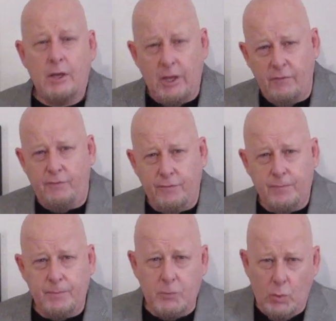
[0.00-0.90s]
If
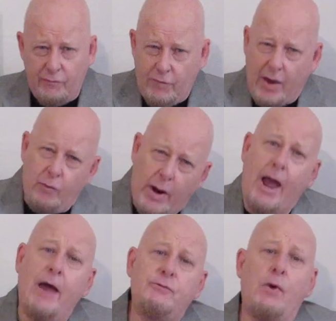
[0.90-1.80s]
you have never
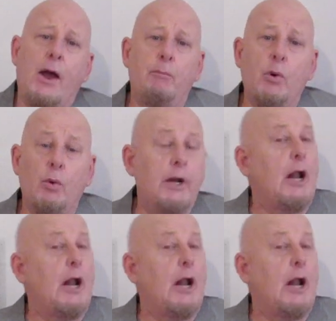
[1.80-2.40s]
had Drambuie,